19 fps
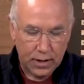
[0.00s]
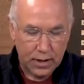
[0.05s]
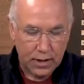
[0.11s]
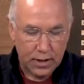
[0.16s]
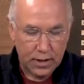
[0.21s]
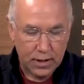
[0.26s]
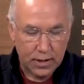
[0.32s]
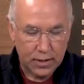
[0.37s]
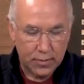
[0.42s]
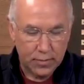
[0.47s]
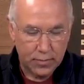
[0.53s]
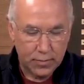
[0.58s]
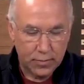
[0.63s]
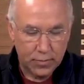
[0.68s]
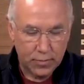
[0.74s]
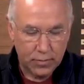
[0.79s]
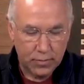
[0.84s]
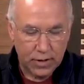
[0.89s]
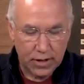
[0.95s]
Um,
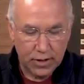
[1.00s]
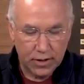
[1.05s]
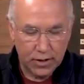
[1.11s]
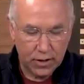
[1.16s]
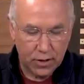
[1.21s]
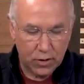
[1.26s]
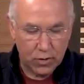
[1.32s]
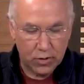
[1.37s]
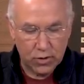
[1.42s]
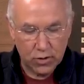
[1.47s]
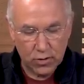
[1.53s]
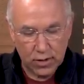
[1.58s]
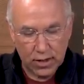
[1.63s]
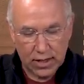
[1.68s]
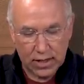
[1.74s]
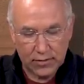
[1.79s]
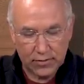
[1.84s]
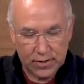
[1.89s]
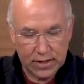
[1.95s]
rather than go into a
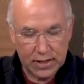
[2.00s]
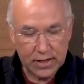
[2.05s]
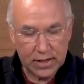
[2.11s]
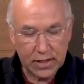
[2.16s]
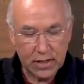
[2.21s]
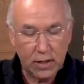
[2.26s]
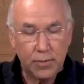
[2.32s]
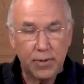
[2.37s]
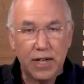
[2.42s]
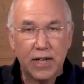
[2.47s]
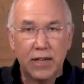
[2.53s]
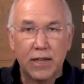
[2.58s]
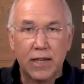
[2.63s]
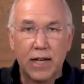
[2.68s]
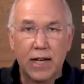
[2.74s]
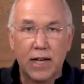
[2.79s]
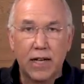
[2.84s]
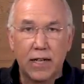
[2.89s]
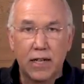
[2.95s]
lot of detail about
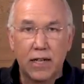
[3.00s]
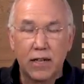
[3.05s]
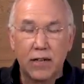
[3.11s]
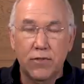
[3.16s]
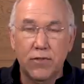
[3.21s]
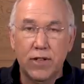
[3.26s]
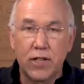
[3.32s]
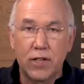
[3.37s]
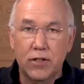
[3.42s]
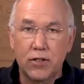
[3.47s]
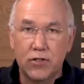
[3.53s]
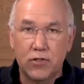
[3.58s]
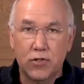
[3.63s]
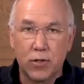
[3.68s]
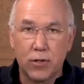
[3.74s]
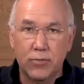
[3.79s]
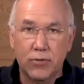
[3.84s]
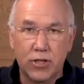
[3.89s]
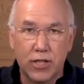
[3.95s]
that, in the video
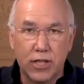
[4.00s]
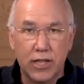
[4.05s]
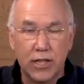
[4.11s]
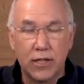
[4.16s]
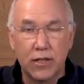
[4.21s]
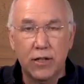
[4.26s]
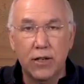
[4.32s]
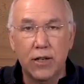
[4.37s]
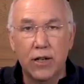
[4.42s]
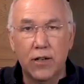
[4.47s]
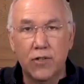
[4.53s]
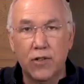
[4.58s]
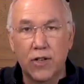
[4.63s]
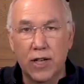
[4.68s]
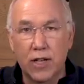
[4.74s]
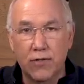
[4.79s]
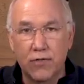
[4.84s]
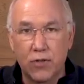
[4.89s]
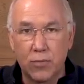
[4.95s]
description here,
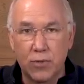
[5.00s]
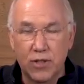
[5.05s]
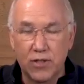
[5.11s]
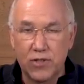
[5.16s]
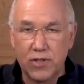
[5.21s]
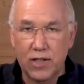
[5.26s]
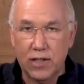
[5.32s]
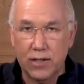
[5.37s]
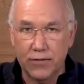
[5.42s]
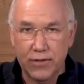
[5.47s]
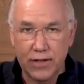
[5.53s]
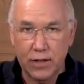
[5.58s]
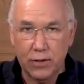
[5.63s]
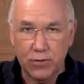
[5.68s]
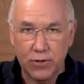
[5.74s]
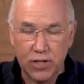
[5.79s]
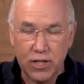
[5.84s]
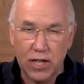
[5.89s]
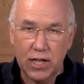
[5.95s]
aside from listing
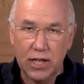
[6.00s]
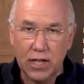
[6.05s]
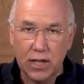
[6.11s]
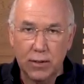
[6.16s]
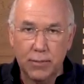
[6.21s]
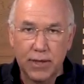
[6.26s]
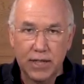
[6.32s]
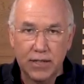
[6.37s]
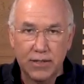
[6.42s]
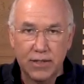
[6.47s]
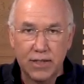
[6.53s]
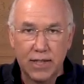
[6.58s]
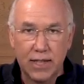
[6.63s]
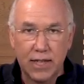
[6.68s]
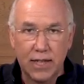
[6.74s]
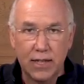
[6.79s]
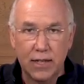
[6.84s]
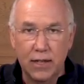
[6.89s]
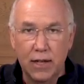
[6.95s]
everything we're talking about
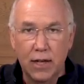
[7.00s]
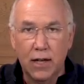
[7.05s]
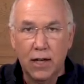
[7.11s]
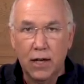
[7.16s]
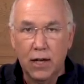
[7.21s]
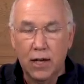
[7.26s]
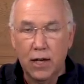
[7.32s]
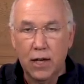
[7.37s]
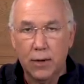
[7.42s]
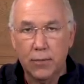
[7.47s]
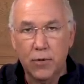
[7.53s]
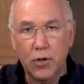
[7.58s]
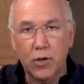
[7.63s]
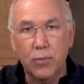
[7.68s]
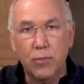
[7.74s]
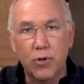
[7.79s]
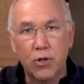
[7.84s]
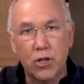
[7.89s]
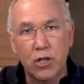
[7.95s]
today, I'm
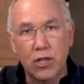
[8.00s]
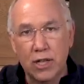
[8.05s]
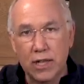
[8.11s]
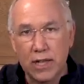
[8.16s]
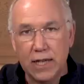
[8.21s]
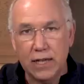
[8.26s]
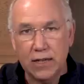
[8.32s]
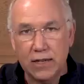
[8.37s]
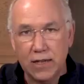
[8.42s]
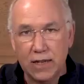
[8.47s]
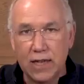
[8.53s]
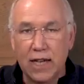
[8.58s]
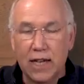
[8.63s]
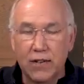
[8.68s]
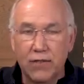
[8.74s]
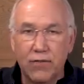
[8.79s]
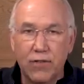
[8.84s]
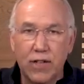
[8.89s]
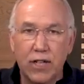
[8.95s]
going to put a link to
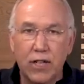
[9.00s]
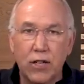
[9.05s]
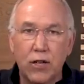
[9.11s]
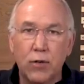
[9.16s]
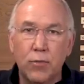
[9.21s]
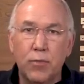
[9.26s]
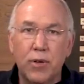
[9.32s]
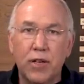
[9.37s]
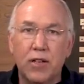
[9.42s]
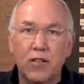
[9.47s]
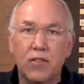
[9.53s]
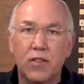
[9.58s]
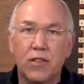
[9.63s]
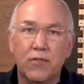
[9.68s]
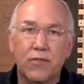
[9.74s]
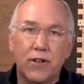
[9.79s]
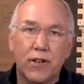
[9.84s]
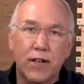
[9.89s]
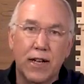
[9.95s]
that video because
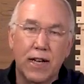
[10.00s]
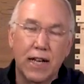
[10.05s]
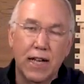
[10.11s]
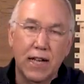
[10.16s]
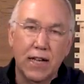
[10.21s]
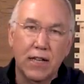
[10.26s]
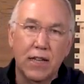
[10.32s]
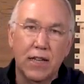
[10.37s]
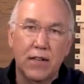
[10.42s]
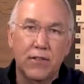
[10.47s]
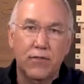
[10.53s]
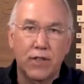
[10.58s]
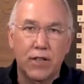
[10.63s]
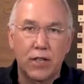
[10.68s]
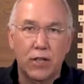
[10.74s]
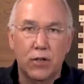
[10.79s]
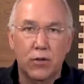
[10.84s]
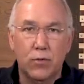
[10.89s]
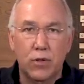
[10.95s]
at the very end of that
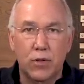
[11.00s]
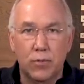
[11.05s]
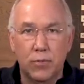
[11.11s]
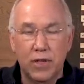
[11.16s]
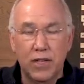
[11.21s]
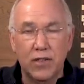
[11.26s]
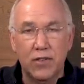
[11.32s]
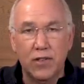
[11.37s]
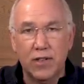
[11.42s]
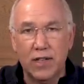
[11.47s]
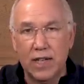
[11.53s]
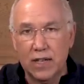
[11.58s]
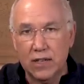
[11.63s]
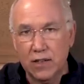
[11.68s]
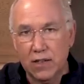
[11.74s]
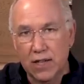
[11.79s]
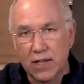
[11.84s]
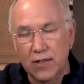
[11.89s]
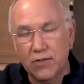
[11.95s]
video where the bees
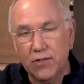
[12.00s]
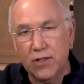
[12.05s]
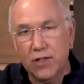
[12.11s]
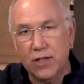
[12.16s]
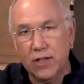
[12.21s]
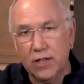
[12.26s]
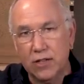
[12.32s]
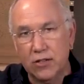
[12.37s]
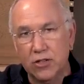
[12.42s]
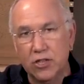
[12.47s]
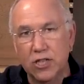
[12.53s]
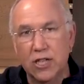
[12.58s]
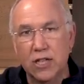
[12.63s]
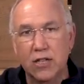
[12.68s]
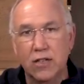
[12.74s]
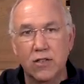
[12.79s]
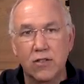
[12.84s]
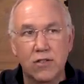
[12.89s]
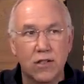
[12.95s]
attacked livestock and
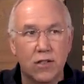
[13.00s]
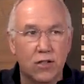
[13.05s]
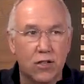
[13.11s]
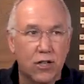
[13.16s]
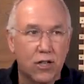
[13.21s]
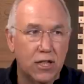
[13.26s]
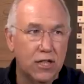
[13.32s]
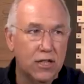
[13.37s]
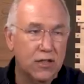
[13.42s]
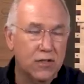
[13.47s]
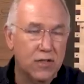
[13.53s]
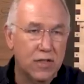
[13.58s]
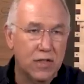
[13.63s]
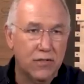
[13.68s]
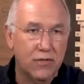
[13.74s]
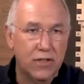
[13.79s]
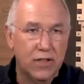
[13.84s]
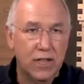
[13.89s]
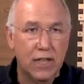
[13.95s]
chickens and hogs
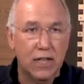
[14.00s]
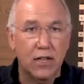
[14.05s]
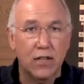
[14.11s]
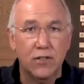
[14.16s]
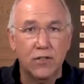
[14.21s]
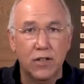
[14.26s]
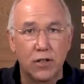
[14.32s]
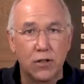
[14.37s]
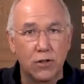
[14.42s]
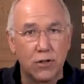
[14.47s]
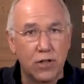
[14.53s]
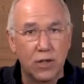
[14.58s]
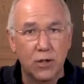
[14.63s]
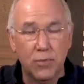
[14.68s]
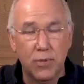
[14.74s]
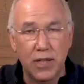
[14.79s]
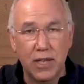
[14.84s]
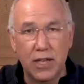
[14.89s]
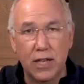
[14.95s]
and everything else, including
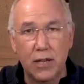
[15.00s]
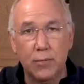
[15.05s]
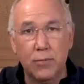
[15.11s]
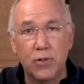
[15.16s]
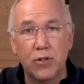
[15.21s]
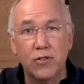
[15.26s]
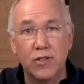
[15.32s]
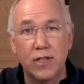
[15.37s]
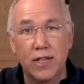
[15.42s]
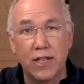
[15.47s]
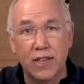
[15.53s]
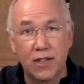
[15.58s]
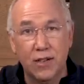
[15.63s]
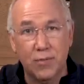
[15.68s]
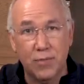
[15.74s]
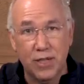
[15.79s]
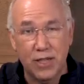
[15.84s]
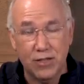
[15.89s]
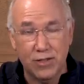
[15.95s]
the beekeepers in
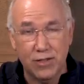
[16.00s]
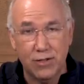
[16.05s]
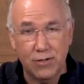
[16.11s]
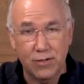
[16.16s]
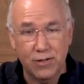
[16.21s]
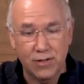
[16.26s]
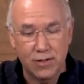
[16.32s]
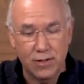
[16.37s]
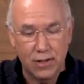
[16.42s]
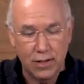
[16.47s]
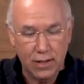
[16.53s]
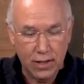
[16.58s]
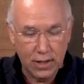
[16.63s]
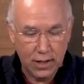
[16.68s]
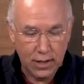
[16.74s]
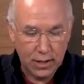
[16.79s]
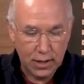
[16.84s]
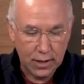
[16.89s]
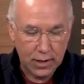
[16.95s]
their bee suits,
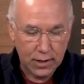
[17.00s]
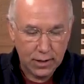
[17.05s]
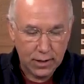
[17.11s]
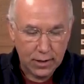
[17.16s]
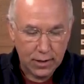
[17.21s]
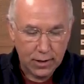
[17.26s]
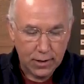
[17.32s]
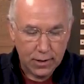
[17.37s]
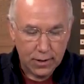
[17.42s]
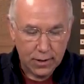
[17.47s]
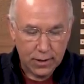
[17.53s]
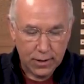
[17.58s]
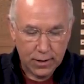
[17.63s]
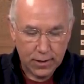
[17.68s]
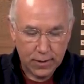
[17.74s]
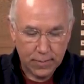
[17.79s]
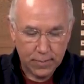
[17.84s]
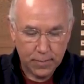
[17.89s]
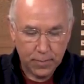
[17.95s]

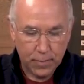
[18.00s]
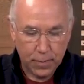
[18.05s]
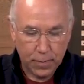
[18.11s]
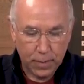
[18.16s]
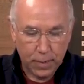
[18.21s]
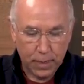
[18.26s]
um,